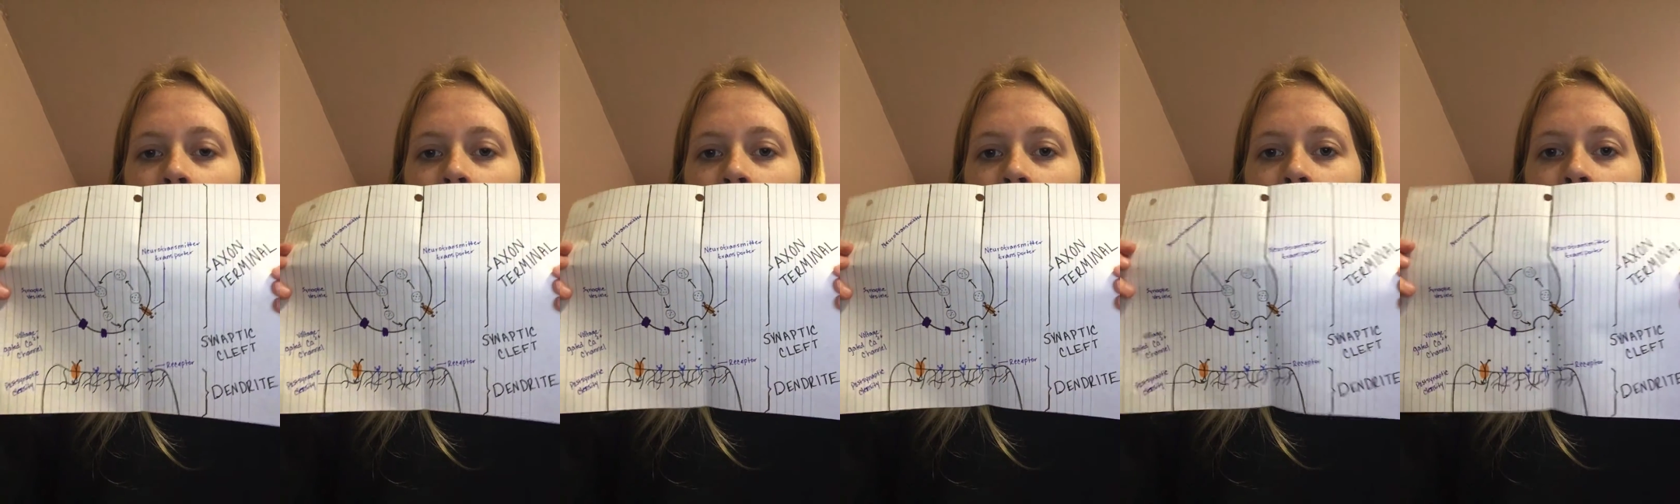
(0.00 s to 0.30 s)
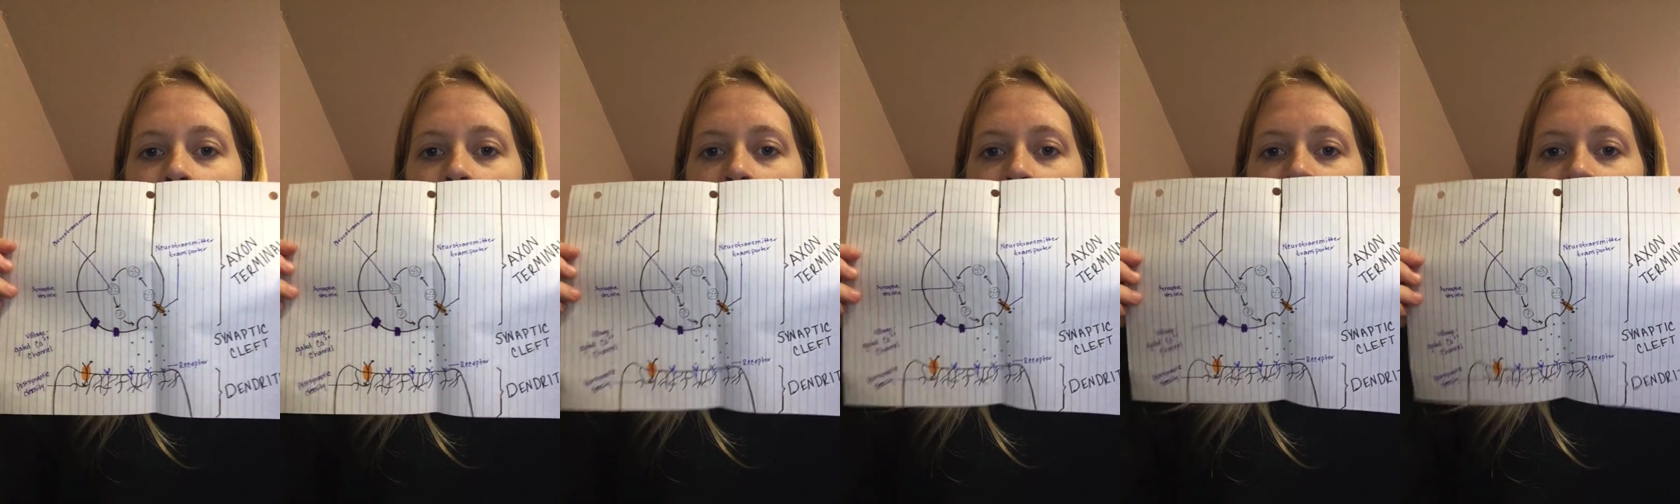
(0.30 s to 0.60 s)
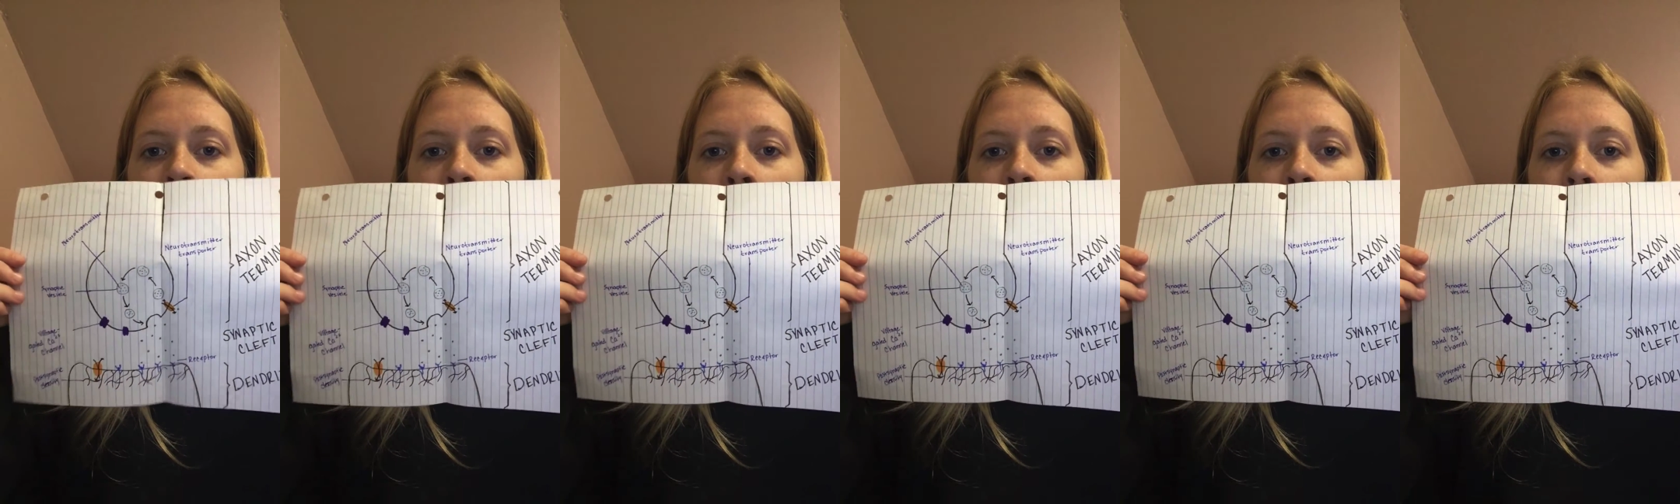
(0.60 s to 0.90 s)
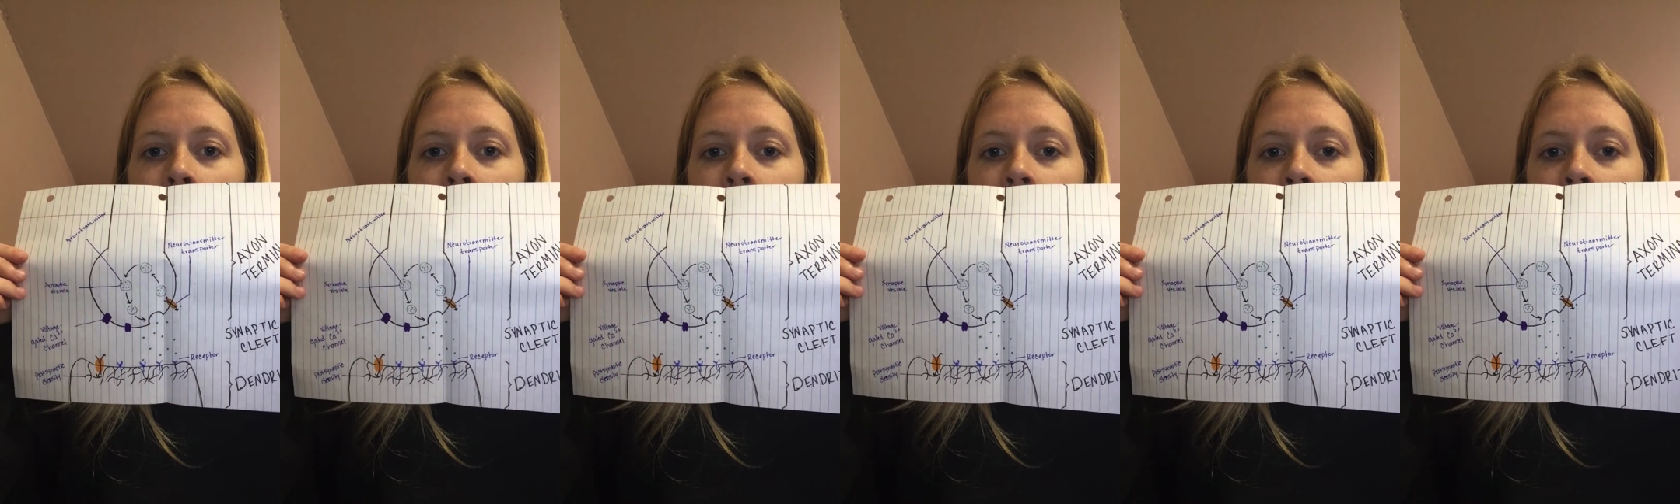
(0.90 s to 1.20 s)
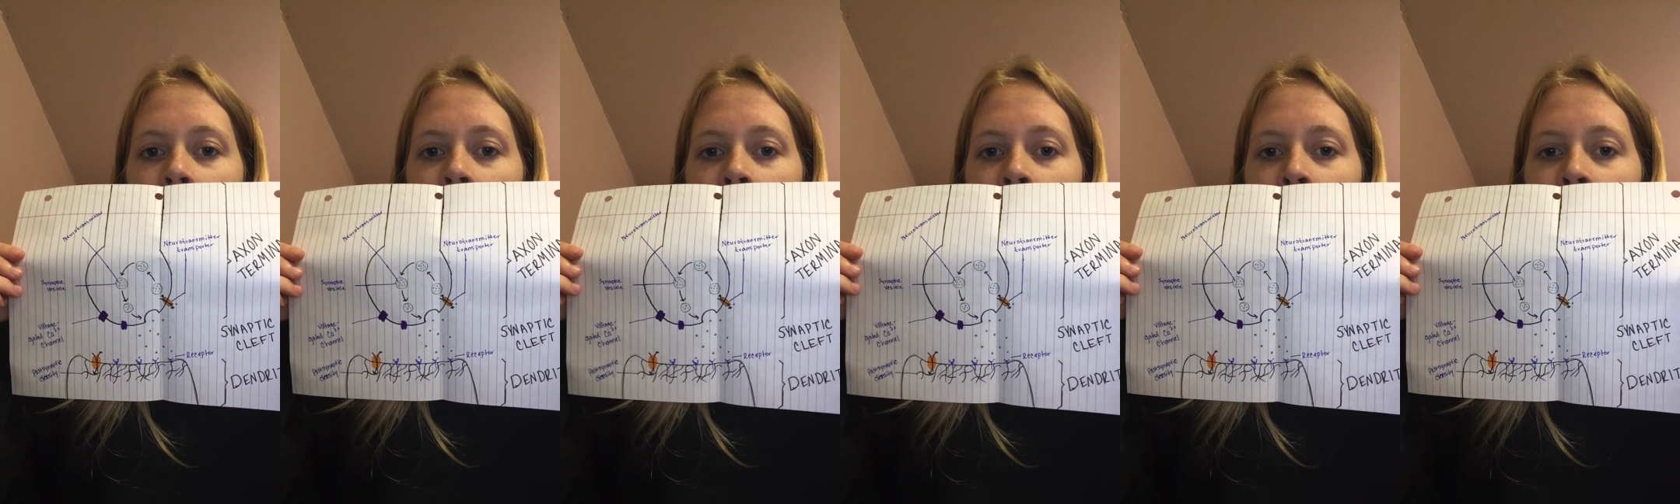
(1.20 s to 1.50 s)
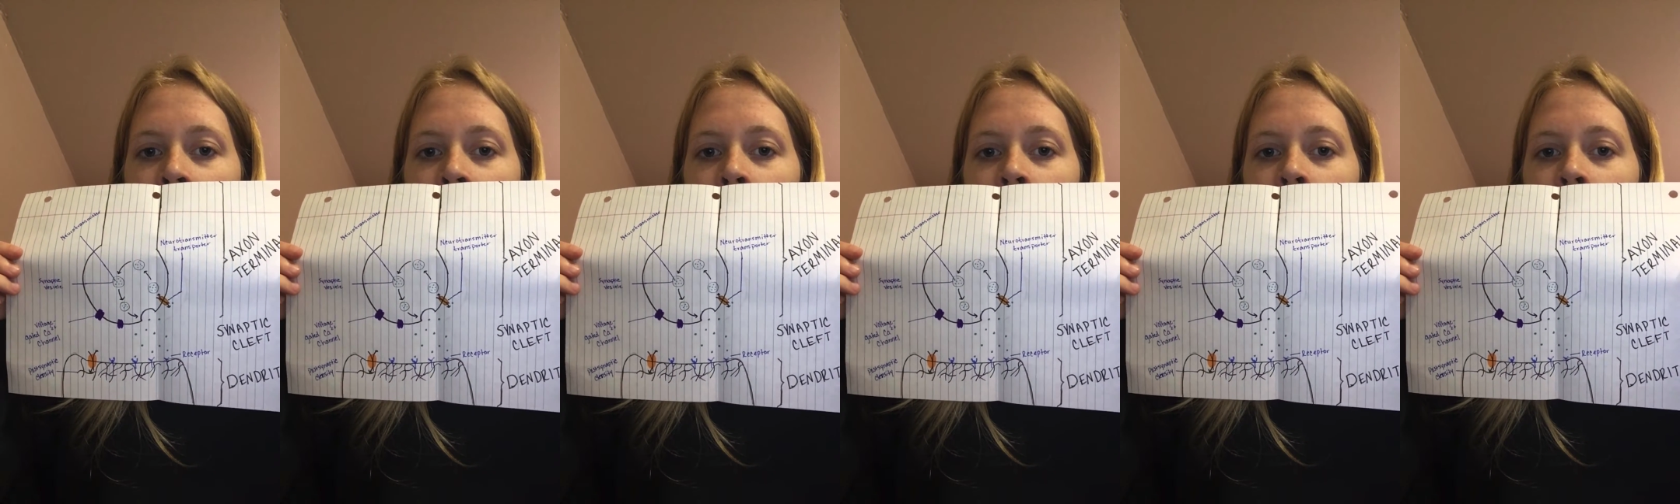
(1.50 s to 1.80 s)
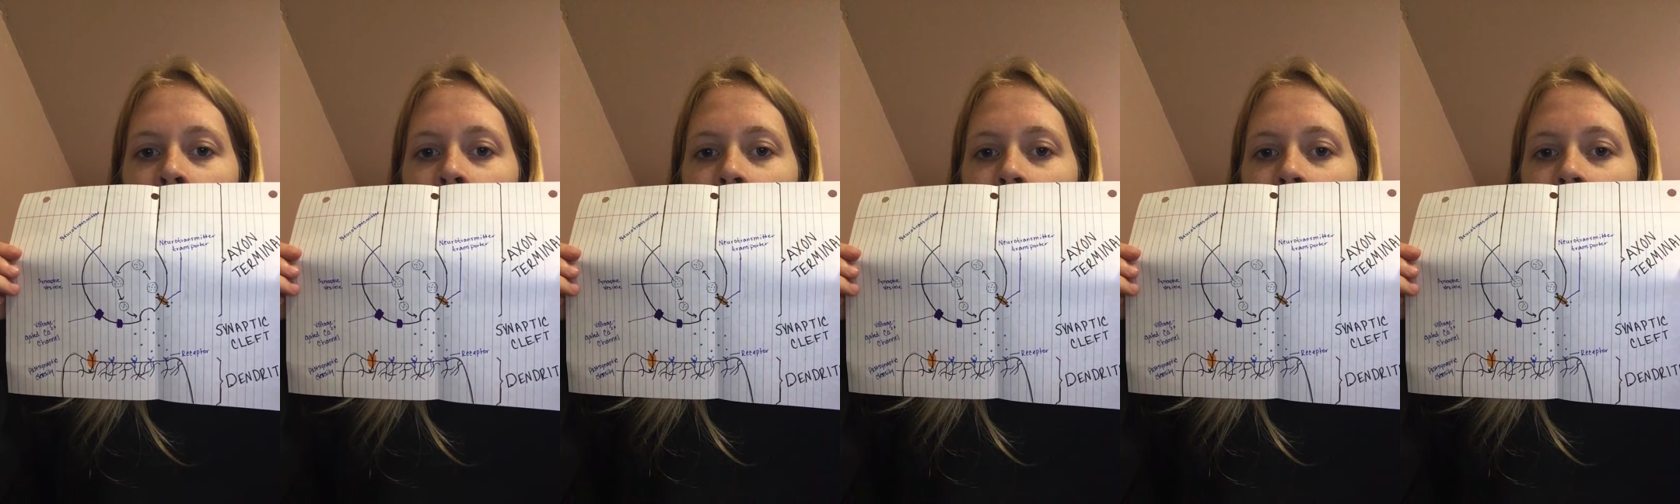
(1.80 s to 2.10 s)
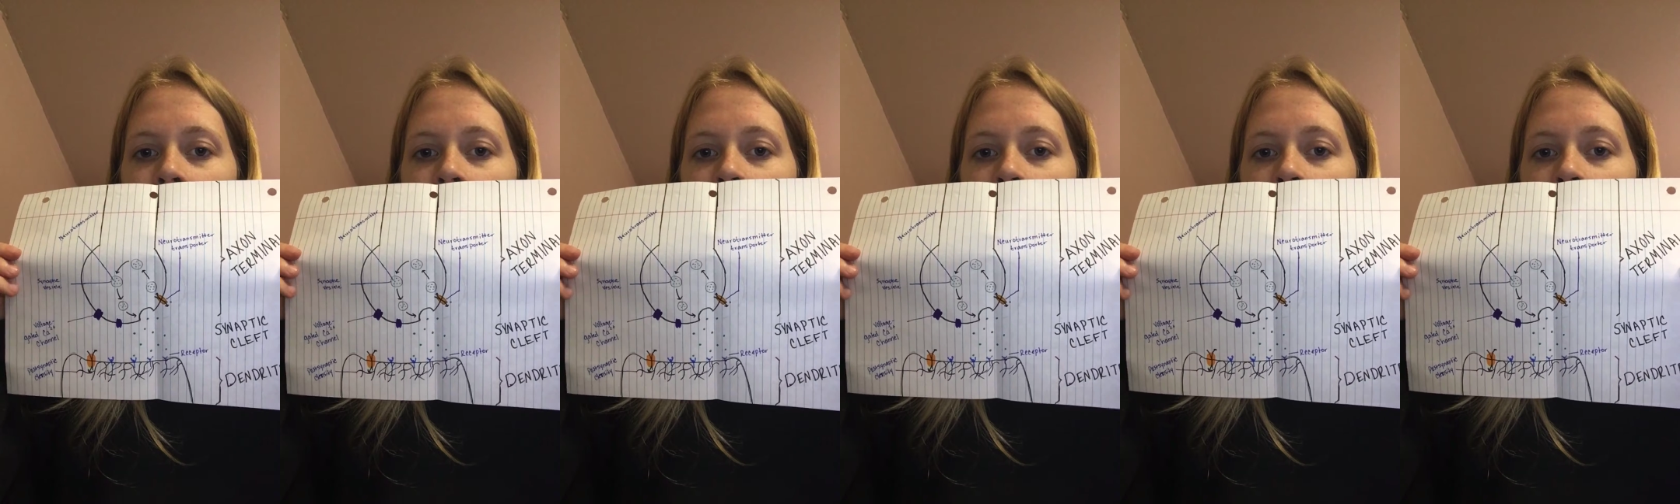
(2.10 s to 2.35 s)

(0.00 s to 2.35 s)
So you have your axon terminals,